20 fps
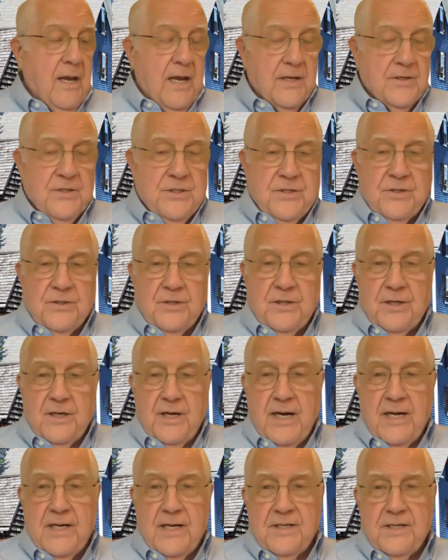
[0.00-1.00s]
As to the
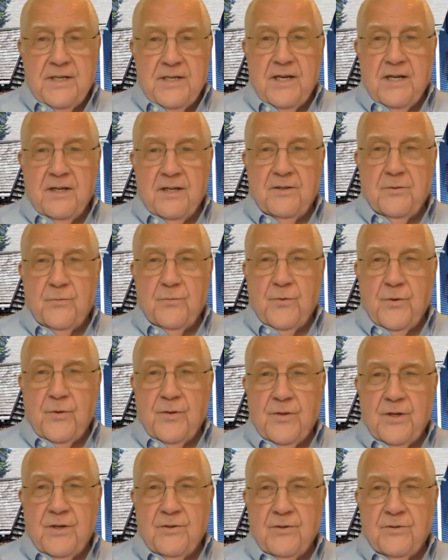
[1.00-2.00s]
content for
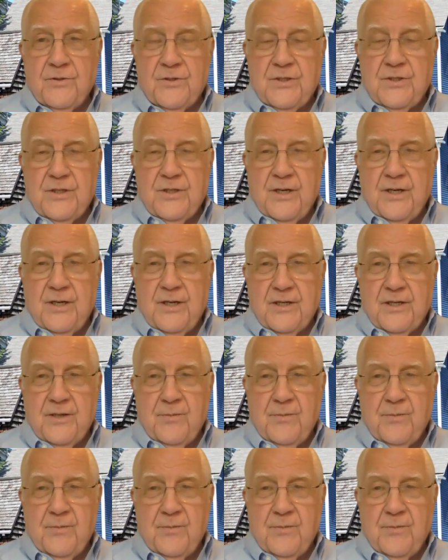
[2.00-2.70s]
those uh,